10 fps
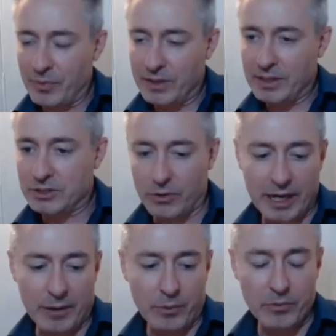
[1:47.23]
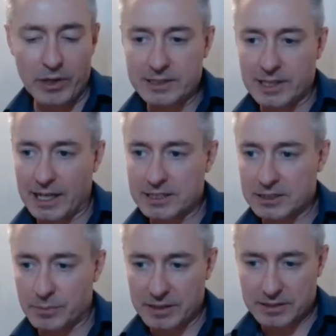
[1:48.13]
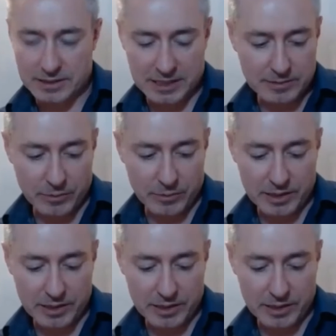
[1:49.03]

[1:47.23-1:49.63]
So yeah, we're really delighted to be teamed up